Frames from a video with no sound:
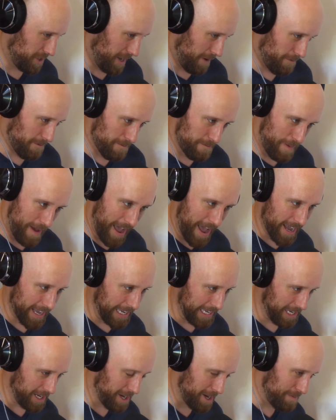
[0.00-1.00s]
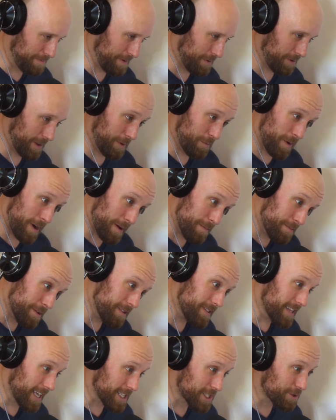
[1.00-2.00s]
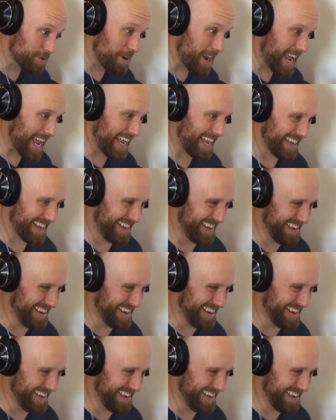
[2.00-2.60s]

that we're packing up, and we're like, well, that's great.